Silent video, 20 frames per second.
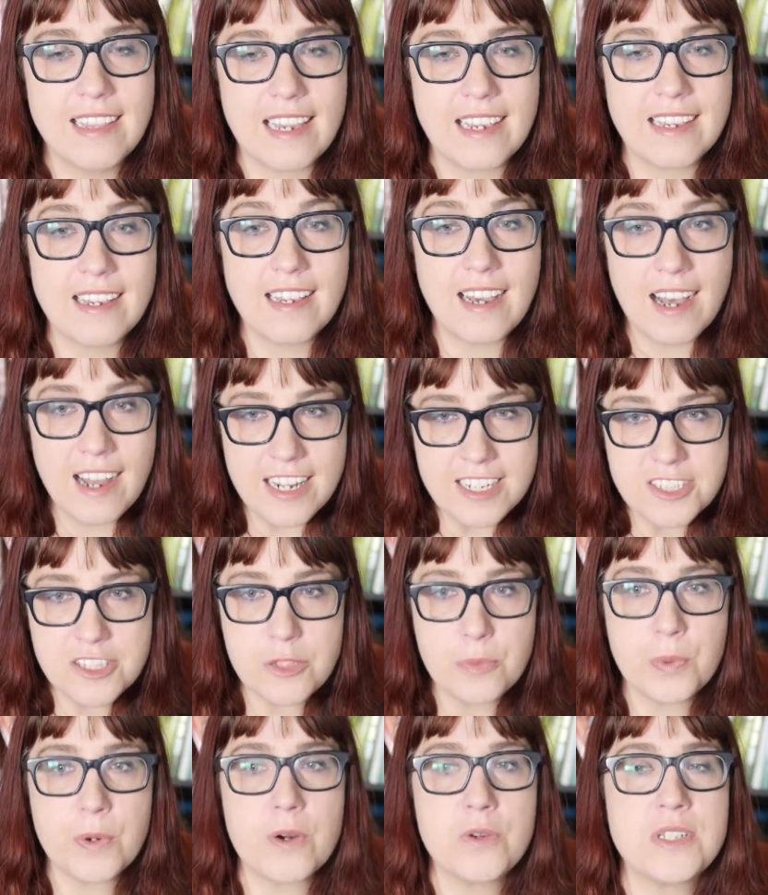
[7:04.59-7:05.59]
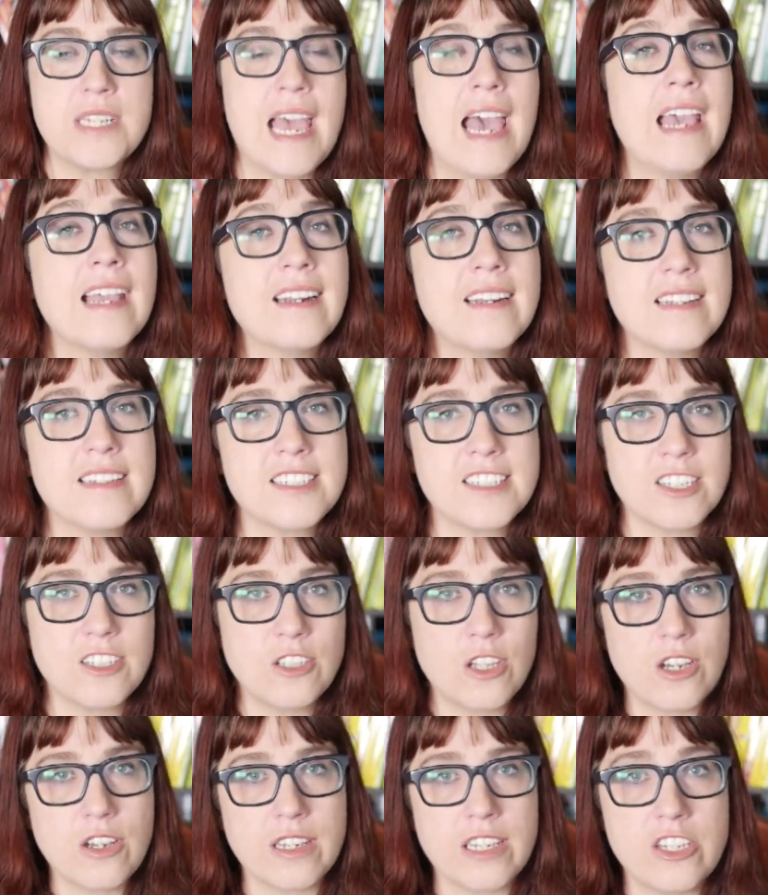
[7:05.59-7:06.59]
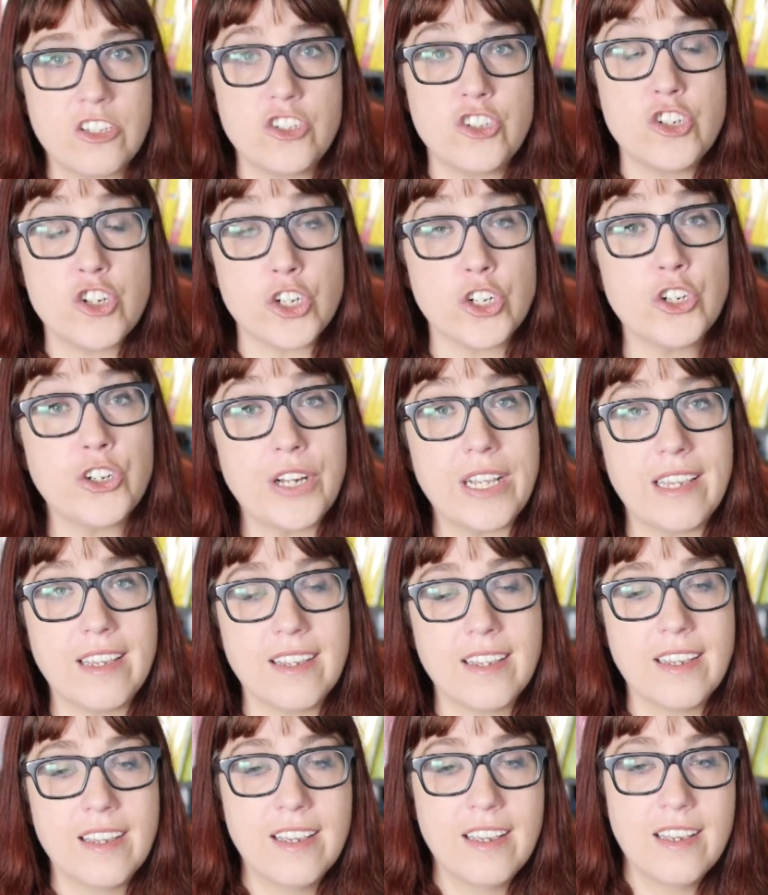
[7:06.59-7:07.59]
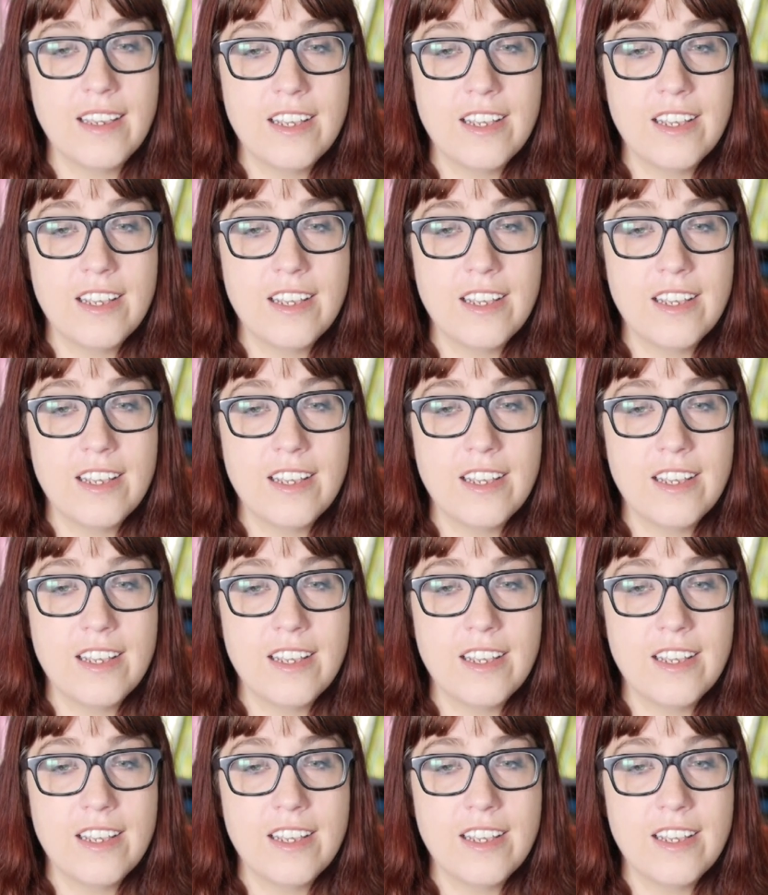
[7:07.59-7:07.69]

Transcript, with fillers: that guides the protagonist along his journey.